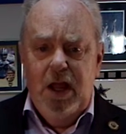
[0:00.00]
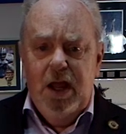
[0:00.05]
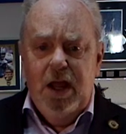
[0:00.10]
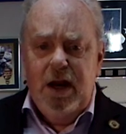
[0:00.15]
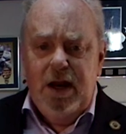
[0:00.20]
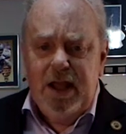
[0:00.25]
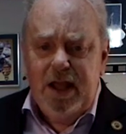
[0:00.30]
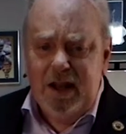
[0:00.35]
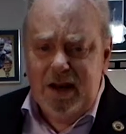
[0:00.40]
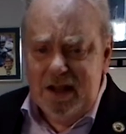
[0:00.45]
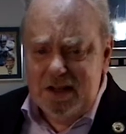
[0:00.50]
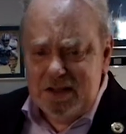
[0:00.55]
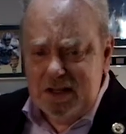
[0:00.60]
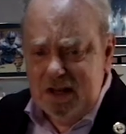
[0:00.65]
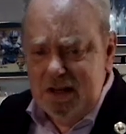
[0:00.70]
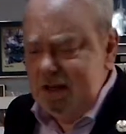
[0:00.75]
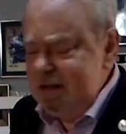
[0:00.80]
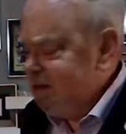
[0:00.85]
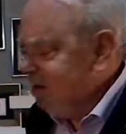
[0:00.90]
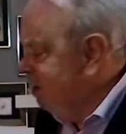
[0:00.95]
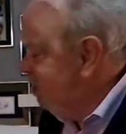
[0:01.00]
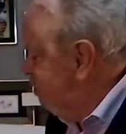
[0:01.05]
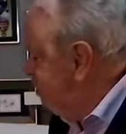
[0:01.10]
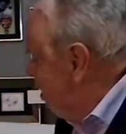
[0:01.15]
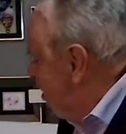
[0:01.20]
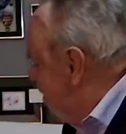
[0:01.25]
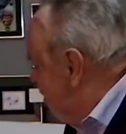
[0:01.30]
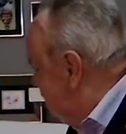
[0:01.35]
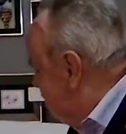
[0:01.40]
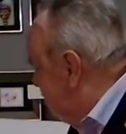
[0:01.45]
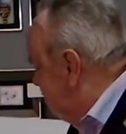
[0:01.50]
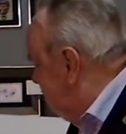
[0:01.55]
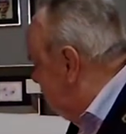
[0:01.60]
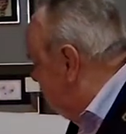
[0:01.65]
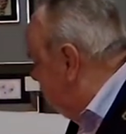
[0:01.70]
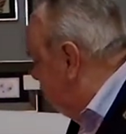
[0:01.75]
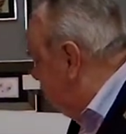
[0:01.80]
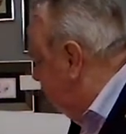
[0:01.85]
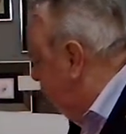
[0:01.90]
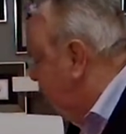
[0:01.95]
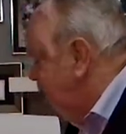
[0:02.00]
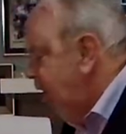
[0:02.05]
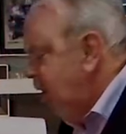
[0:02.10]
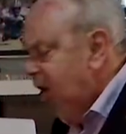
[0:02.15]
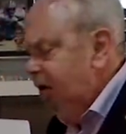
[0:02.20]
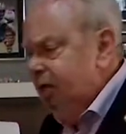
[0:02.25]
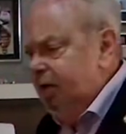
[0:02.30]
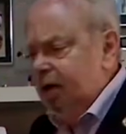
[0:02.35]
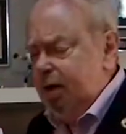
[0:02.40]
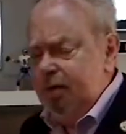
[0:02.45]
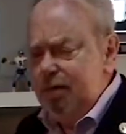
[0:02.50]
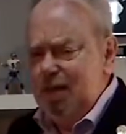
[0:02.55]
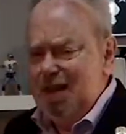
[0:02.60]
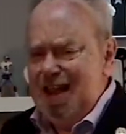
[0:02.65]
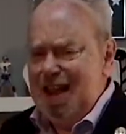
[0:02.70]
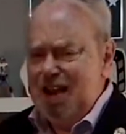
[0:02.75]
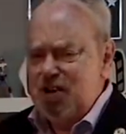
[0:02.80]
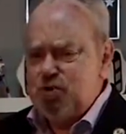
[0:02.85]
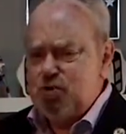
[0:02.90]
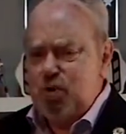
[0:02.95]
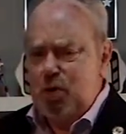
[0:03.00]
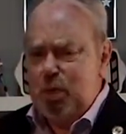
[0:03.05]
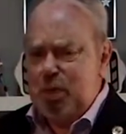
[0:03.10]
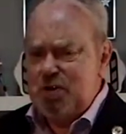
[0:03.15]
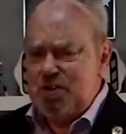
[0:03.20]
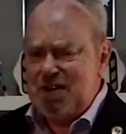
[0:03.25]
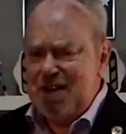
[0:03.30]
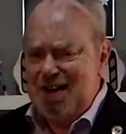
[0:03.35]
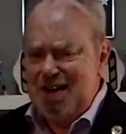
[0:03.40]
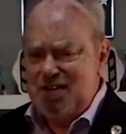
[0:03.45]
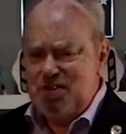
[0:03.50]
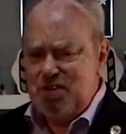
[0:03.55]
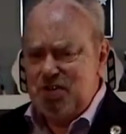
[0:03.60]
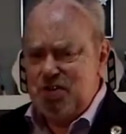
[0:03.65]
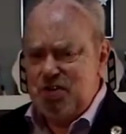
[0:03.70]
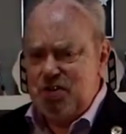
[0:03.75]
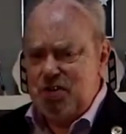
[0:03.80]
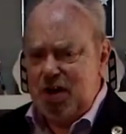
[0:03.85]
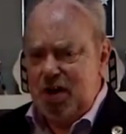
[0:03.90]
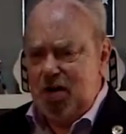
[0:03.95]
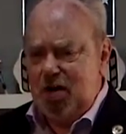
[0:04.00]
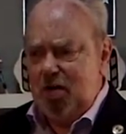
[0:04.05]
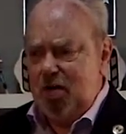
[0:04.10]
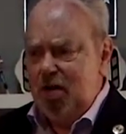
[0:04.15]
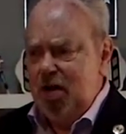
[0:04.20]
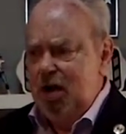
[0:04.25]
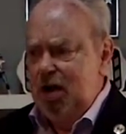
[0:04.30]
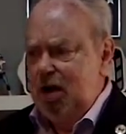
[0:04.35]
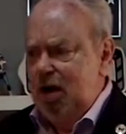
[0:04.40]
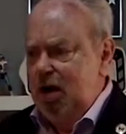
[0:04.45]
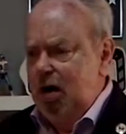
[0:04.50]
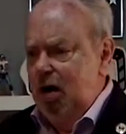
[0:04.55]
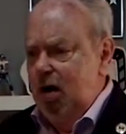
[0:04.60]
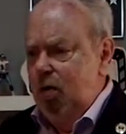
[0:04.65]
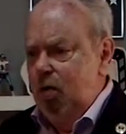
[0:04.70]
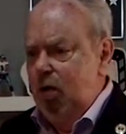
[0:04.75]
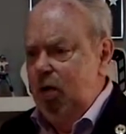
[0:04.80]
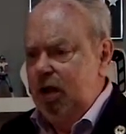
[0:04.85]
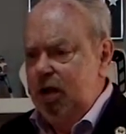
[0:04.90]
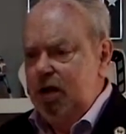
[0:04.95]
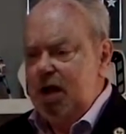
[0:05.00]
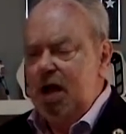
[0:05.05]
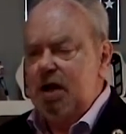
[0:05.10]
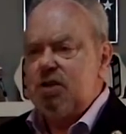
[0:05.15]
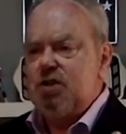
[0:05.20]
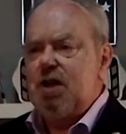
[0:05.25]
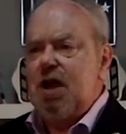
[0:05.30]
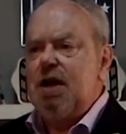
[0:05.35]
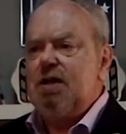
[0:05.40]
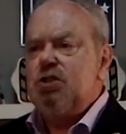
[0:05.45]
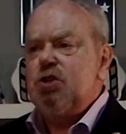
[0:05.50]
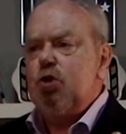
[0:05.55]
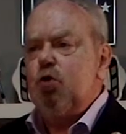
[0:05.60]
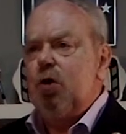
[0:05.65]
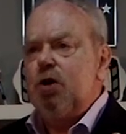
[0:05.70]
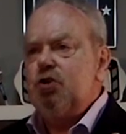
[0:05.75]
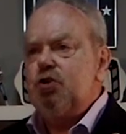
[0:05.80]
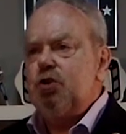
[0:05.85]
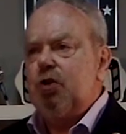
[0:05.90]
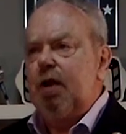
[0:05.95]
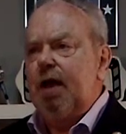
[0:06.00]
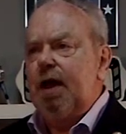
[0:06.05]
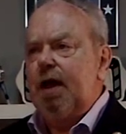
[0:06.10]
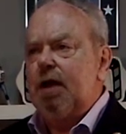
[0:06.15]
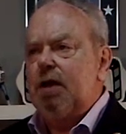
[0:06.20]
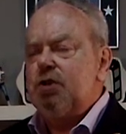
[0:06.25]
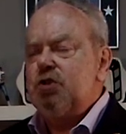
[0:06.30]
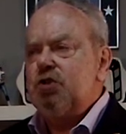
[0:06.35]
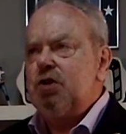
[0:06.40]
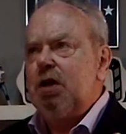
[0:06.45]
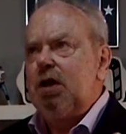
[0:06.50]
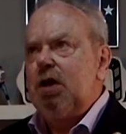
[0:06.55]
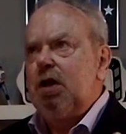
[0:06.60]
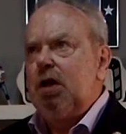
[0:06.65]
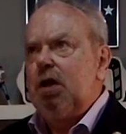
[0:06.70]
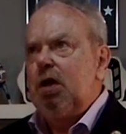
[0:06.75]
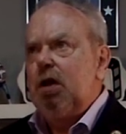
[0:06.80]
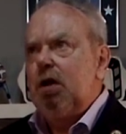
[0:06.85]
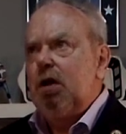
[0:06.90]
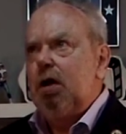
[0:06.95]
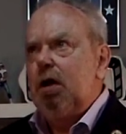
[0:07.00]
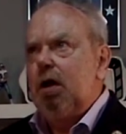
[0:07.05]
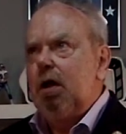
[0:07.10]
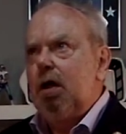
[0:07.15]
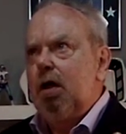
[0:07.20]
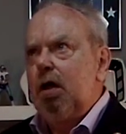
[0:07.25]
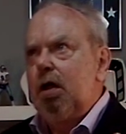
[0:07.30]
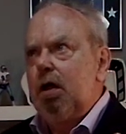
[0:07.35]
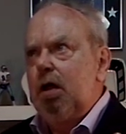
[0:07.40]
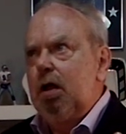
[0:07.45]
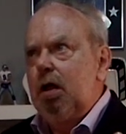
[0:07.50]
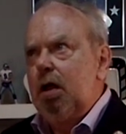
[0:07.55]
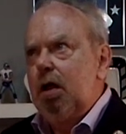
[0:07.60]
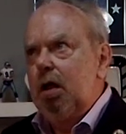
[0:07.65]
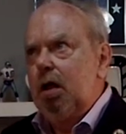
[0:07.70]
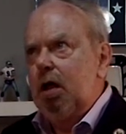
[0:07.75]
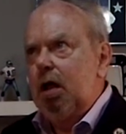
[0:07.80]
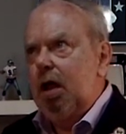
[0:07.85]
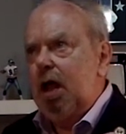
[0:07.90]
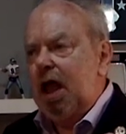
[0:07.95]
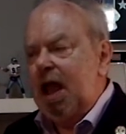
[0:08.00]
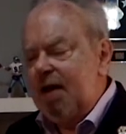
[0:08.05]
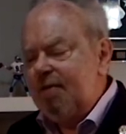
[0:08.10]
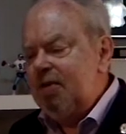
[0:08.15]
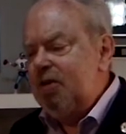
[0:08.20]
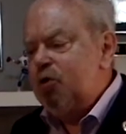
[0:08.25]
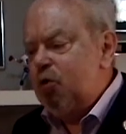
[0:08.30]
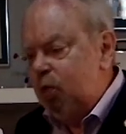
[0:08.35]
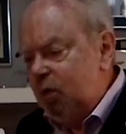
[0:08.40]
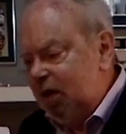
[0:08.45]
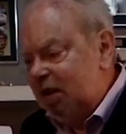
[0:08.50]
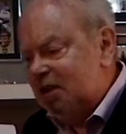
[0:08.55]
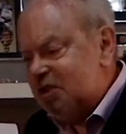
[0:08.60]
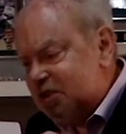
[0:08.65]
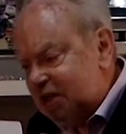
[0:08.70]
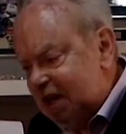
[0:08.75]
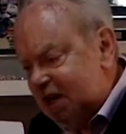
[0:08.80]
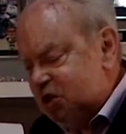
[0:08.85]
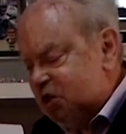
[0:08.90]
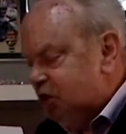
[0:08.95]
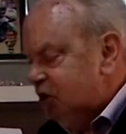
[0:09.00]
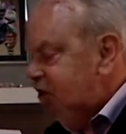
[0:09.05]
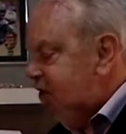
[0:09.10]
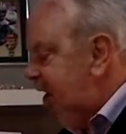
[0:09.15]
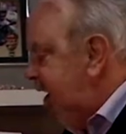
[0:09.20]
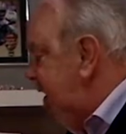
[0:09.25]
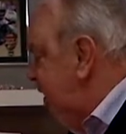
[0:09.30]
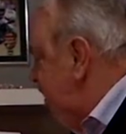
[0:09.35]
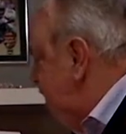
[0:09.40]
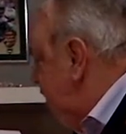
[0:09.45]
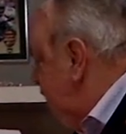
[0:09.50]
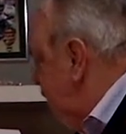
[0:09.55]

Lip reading: And again, as I started to say earlier, the actual percentages are really not as consequential as having the realization that